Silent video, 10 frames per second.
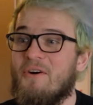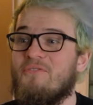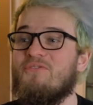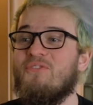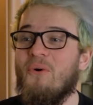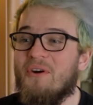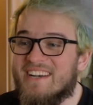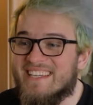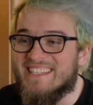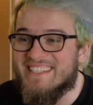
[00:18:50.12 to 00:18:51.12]

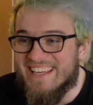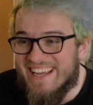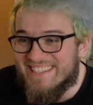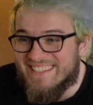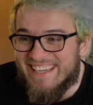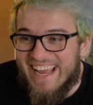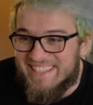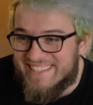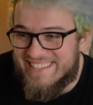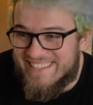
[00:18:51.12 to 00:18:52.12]
46
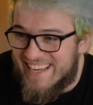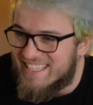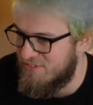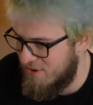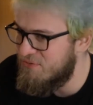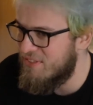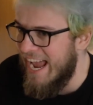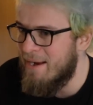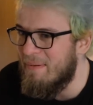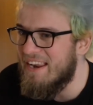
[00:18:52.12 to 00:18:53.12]
against 6 for the egg